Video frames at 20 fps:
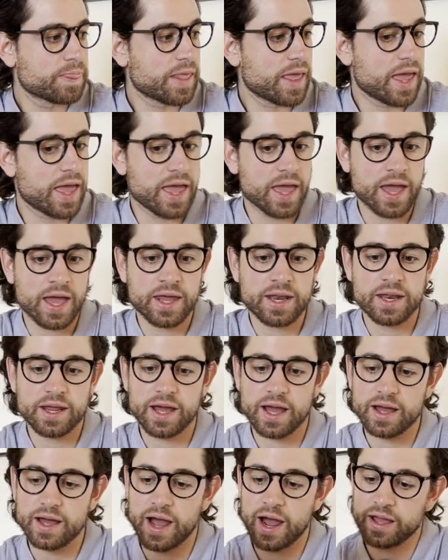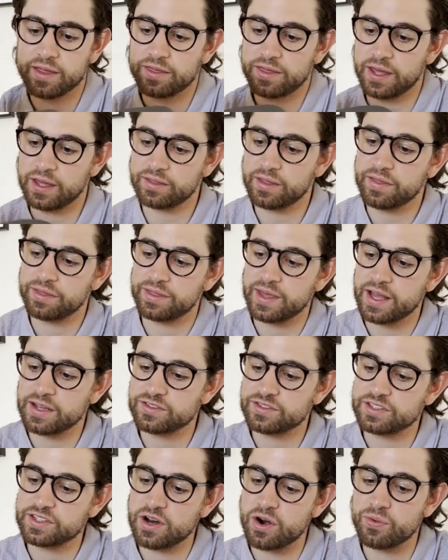And I think that
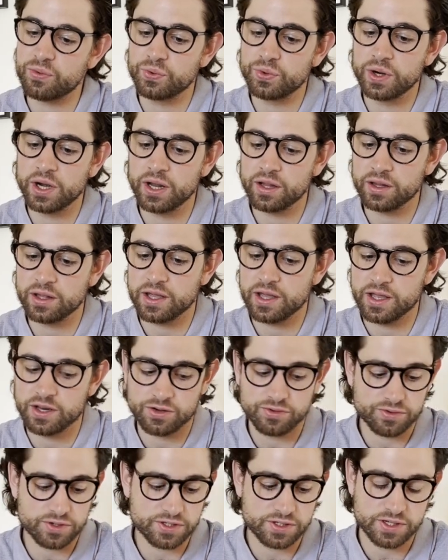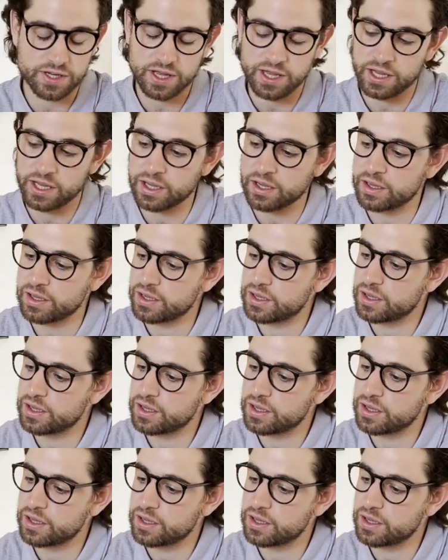that's a really interesting